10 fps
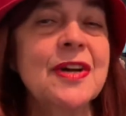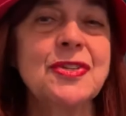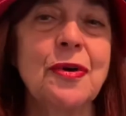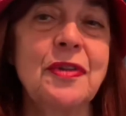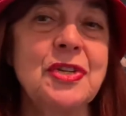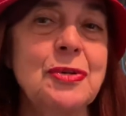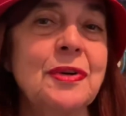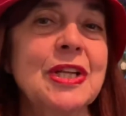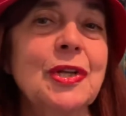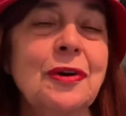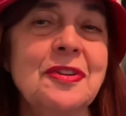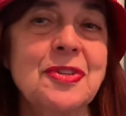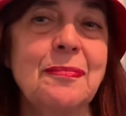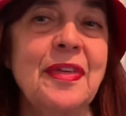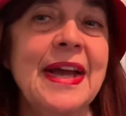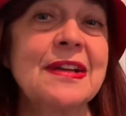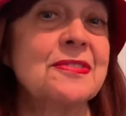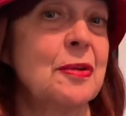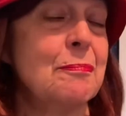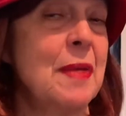so that you can learn some things
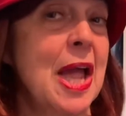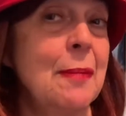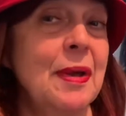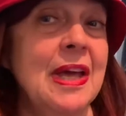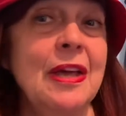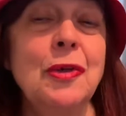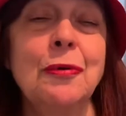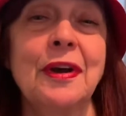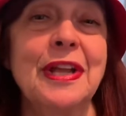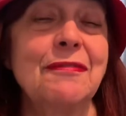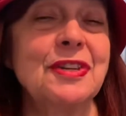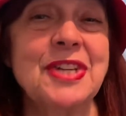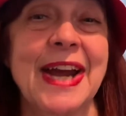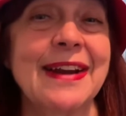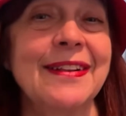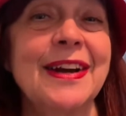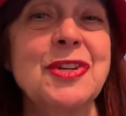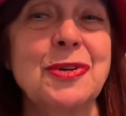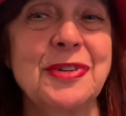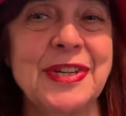that maybe you could even
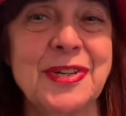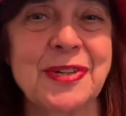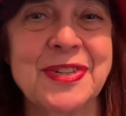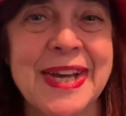tantalize your teachers.